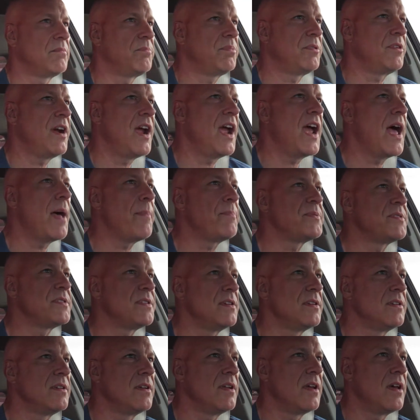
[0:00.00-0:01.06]
perhaps
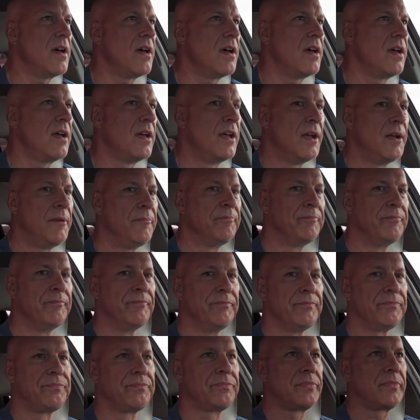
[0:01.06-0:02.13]
in, uh,
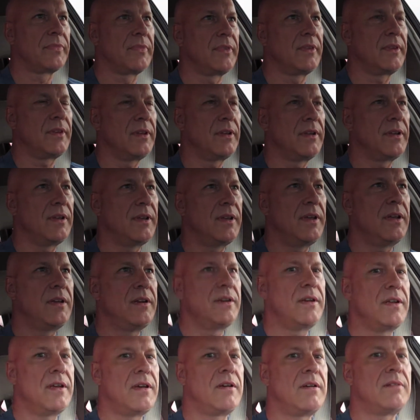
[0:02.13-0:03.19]

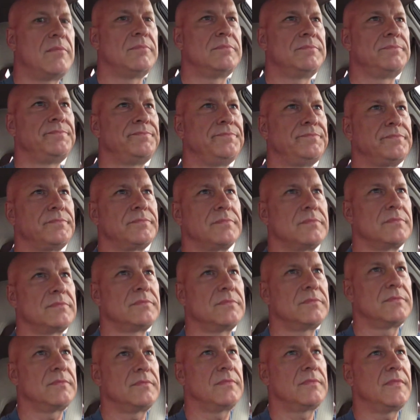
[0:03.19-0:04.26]
in
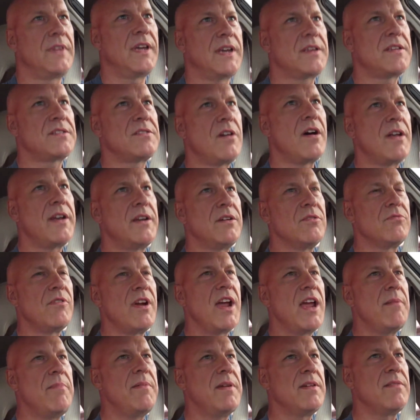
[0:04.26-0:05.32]
um, like Saudi
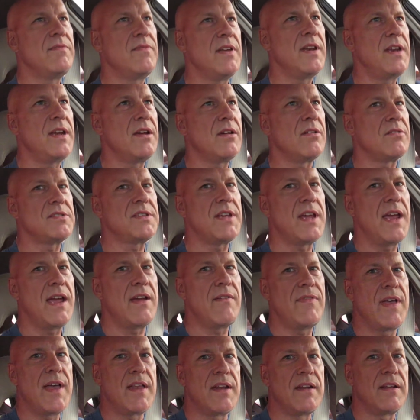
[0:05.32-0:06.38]
Arabia videos, they
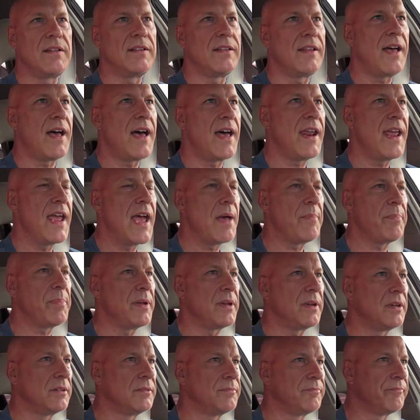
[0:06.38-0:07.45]
have that a lot
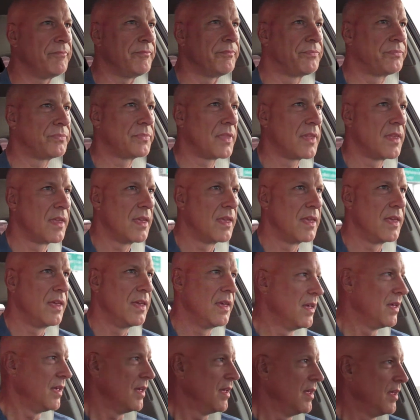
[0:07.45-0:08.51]

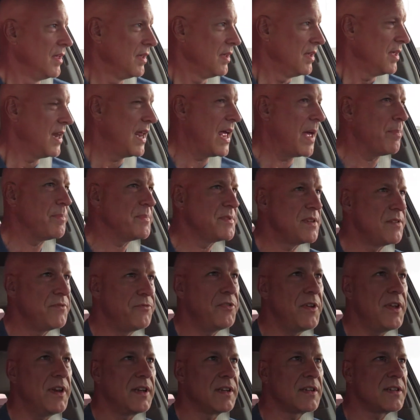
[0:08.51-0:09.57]
happen. It happens in
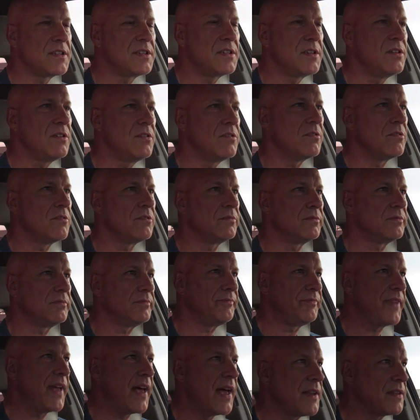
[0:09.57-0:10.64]
Phoenix too.
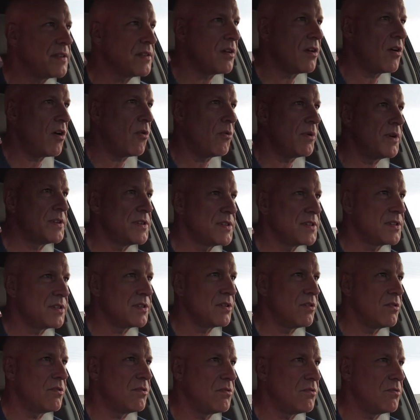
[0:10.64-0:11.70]
Not always
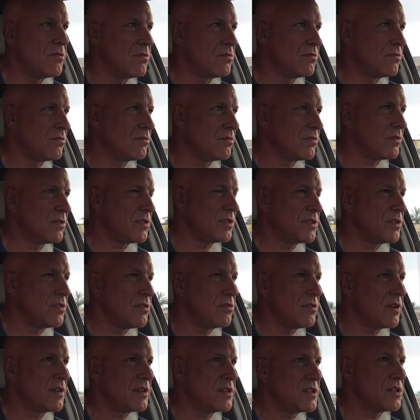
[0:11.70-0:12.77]
so
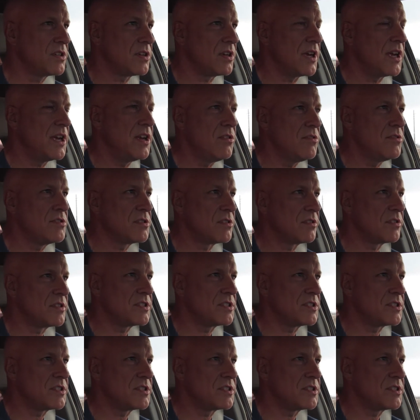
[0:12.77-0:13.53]
so huge or